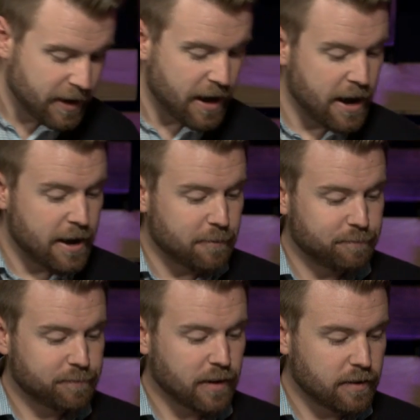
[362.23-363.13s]

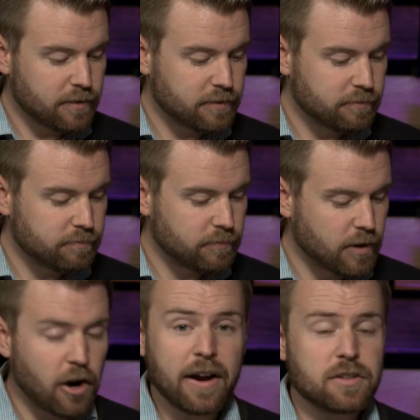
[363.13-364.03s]
Um,
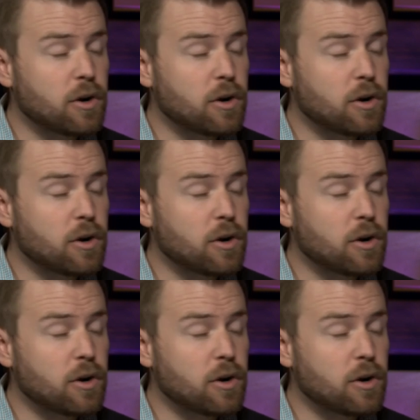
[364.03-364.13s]
all right.